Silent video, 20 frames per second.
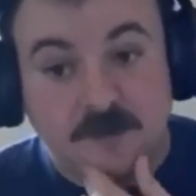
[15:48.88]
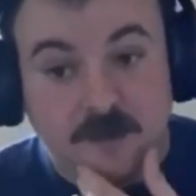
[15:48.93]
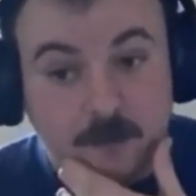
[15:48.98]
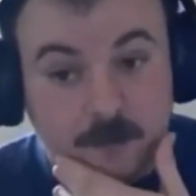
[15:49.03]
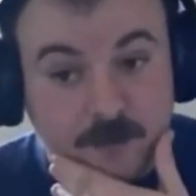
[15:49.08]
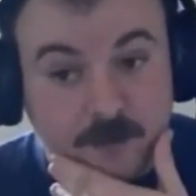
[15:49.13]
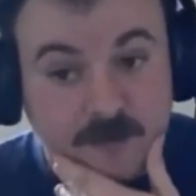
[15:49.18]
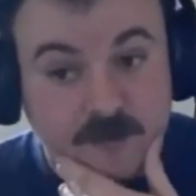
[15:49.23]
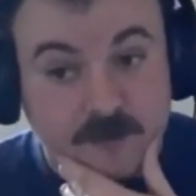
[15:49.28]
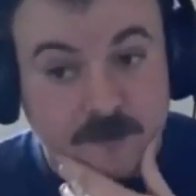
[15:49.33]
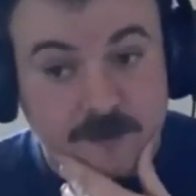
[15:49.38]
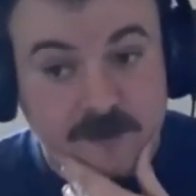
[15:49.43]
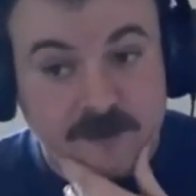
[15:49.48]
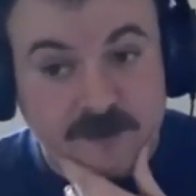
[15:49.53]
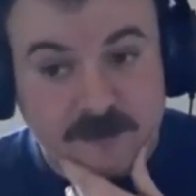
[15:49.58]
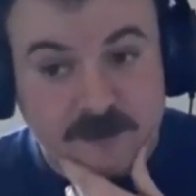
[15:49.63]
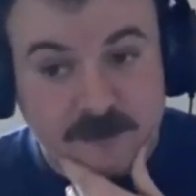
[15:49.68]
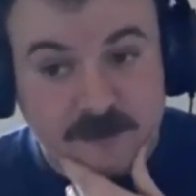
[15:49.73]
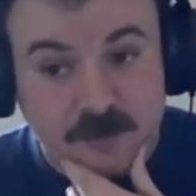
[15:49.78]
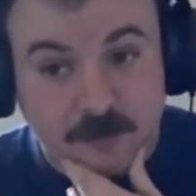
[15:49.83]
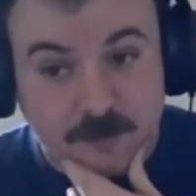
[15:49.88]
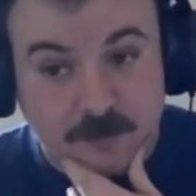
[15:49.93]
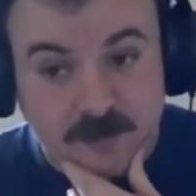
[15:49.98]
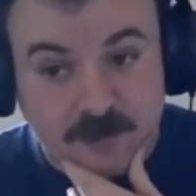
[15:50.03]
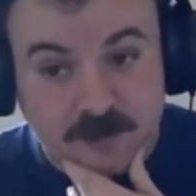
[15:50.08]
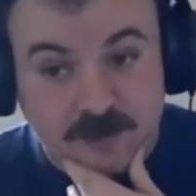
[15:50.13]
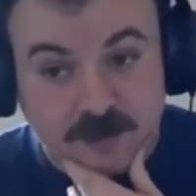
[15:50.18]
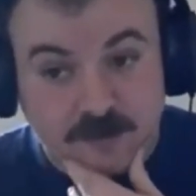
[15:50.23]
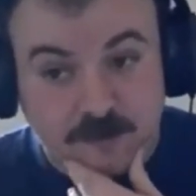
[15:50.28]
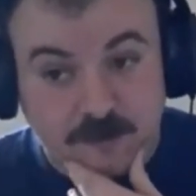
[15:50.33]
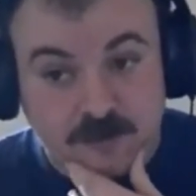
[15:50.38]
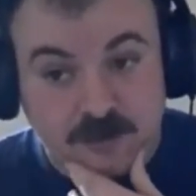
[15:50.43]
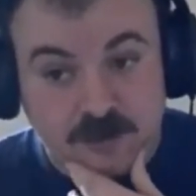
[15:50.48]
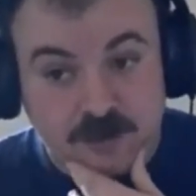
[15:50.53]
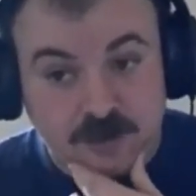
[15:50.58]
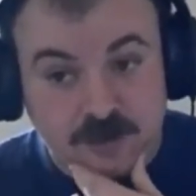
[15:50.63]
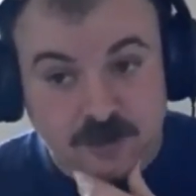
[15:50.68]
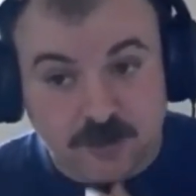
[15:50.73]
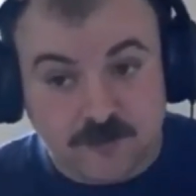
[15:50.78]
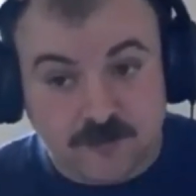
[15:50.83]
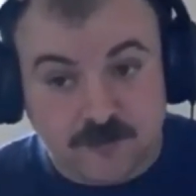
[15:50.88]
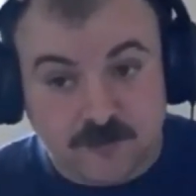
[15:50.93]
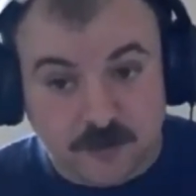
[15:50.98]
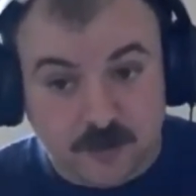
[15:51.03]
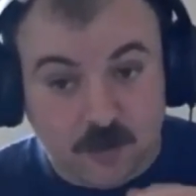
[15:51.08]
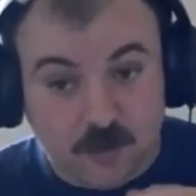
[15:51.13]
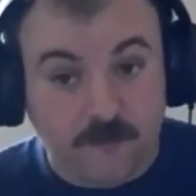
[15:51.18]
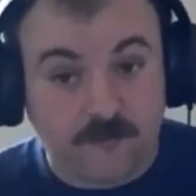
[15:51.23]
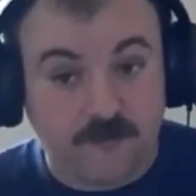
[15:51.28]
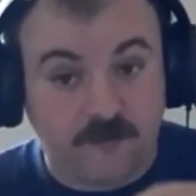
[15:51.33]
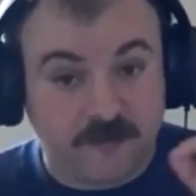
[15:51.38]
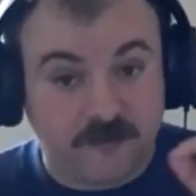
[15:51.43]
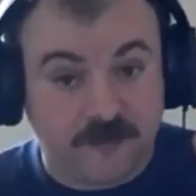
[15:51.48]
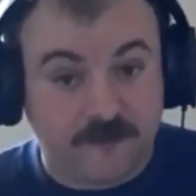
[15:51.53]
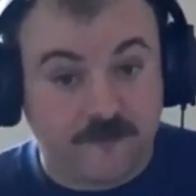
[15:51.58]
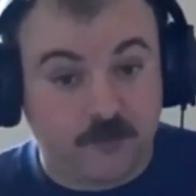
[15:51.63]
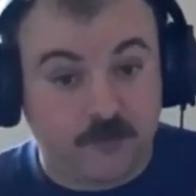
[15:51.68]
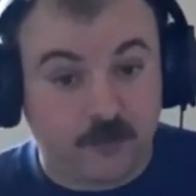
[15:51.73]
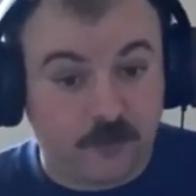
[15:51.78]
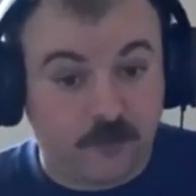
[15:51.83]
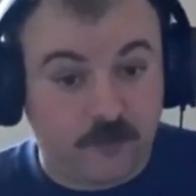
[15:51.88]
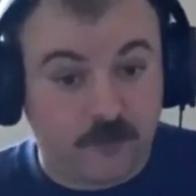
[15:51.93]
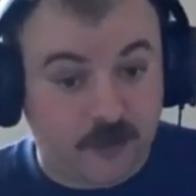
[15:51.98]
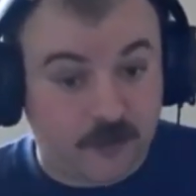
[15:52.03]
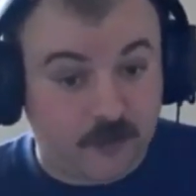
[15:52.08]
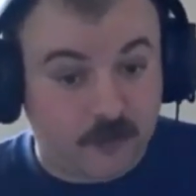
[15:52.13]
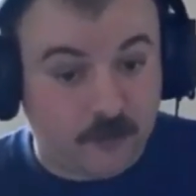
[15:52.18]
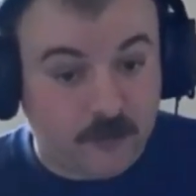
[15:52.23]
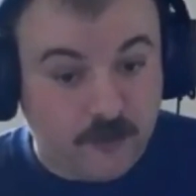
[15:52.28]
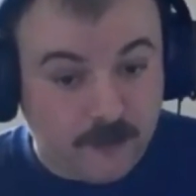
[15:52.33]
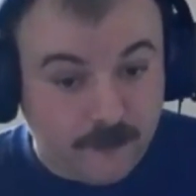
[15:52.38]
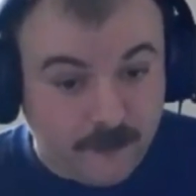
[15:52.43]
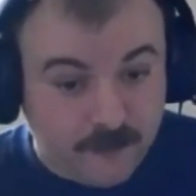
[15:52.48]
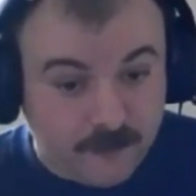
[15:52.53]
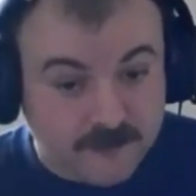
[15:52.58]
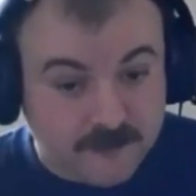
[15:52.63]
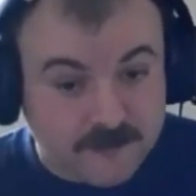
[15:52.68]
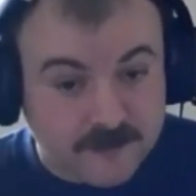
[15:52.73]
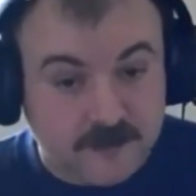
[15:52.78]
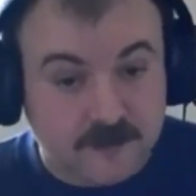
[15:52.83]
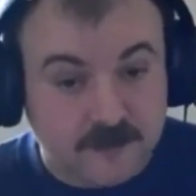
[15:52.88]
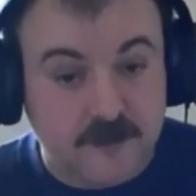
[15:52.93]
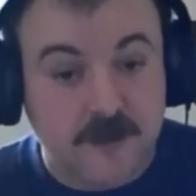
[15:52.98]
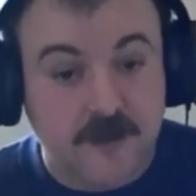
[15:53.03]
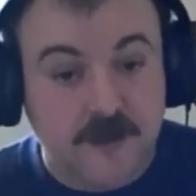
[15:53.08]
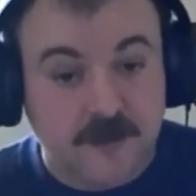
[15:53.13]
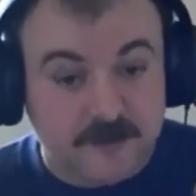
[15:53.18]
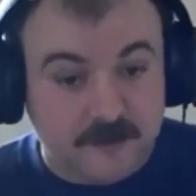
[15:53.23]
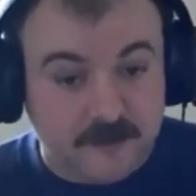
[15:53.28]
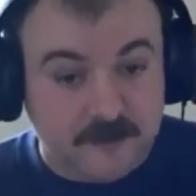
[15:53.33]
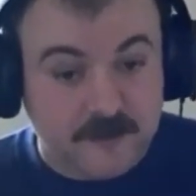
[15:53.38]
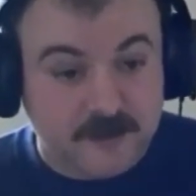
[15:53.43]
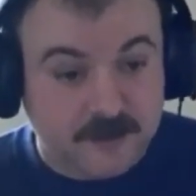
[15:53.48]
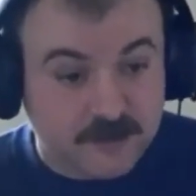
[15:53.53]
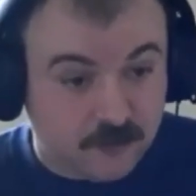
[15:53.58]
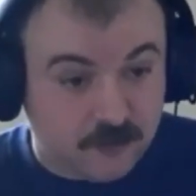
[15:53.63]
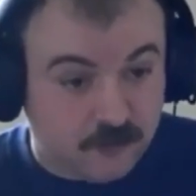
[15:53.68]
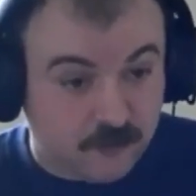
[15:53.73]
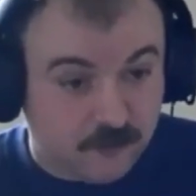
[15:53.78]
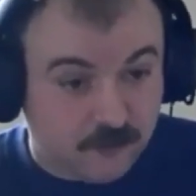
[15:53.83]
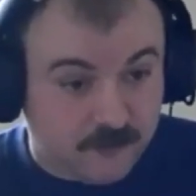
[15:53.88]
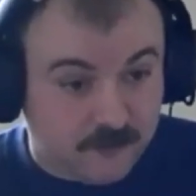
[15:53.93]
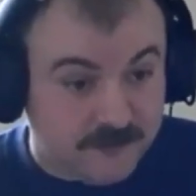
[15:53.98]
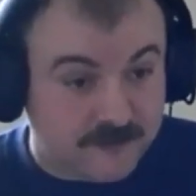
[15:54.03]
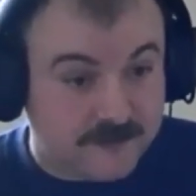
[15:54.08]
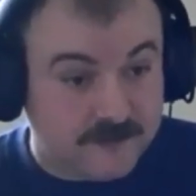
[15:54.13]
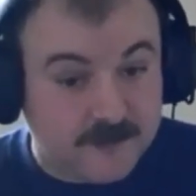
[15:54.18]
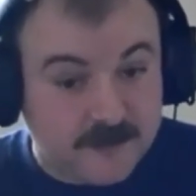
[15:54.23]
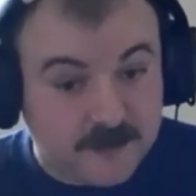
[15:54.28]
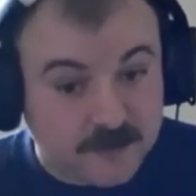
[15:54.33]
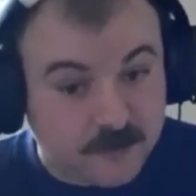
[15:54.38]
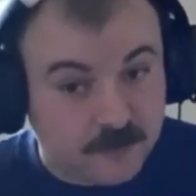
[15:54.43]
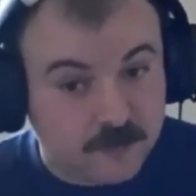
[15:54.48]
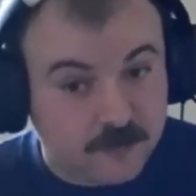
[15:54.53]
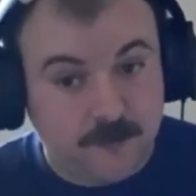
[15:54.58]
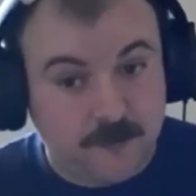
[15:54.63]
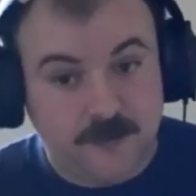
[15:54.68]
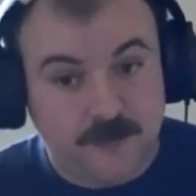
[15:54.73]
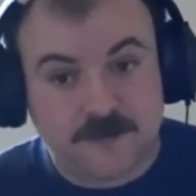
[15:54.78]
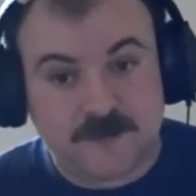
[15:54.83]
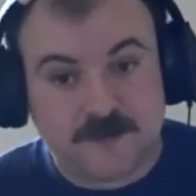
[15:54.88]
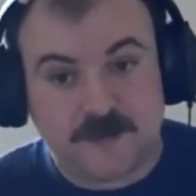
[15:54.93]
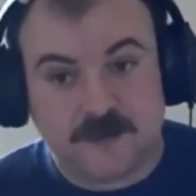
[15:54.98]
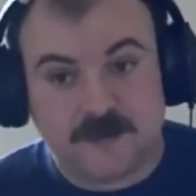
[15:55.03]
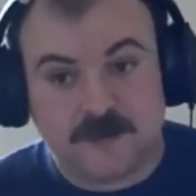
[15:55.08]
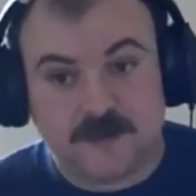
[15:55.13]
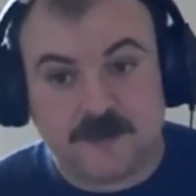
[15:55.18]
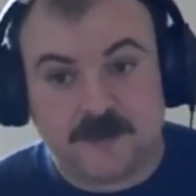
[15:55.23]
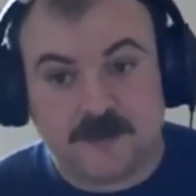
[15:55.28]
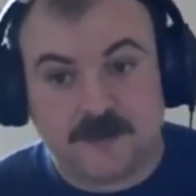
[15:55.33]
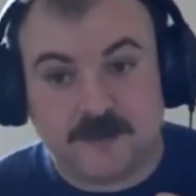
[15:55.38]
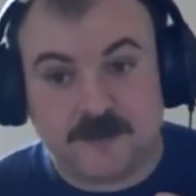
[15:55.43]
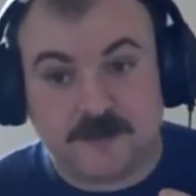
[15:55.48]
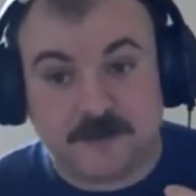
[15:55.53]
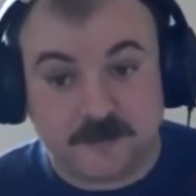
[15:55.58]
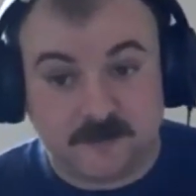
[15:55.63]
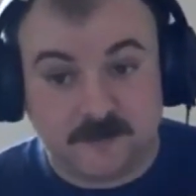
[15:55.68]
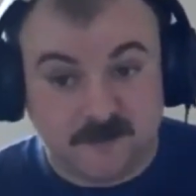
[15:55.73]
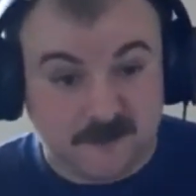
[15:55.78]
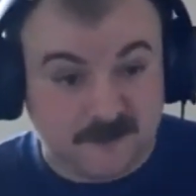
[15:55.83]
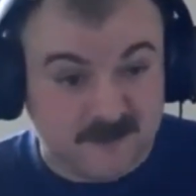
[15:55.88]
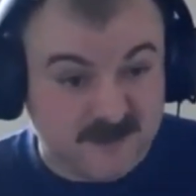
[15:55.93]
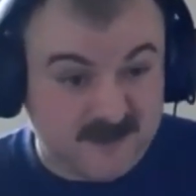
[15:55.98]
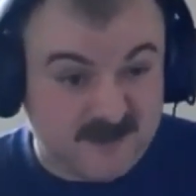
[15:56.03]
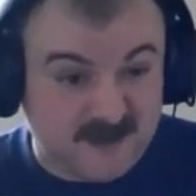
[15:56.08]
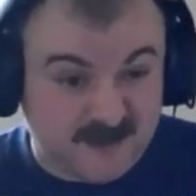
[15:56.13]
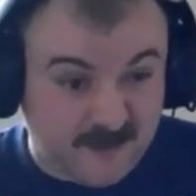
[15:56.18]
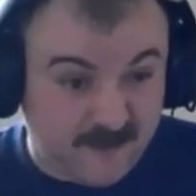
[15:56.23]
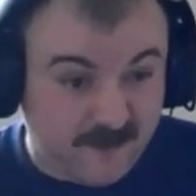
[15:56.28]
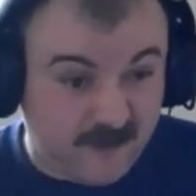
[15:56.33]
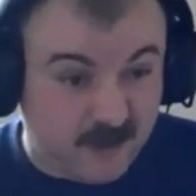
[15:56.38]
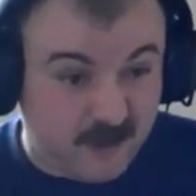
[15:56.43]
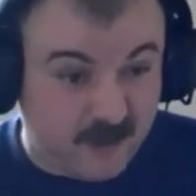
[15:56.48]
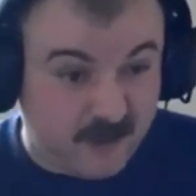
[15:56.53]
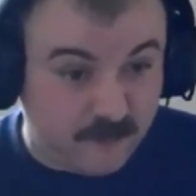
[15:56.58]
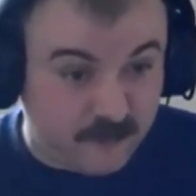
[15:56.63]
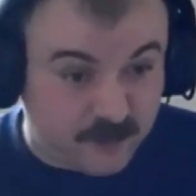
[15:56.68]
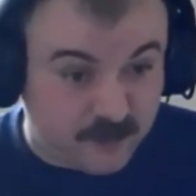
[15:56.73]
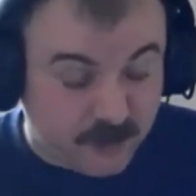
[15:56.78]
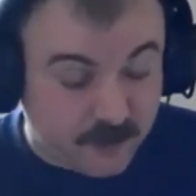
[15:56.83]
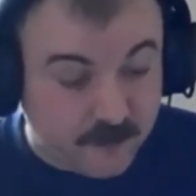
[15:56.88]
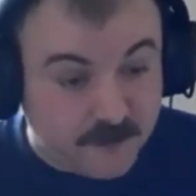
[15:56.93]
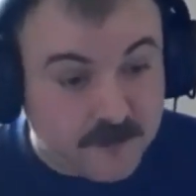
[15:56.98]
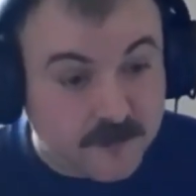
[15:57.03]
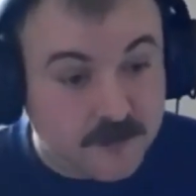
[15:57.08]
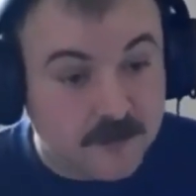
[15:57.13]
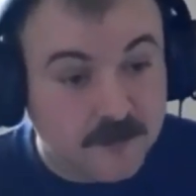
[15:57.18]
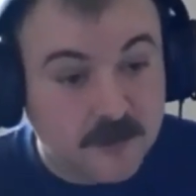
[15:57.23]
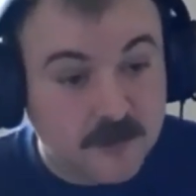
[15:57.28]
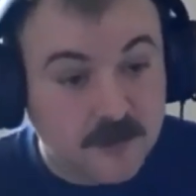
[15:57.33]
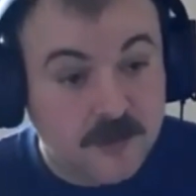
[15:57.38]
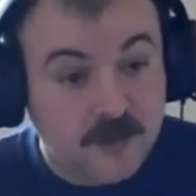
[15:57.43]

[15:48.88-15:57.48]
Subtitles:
then we end up in a situation in which the offering for the local community, the national, international community is significantly reduced,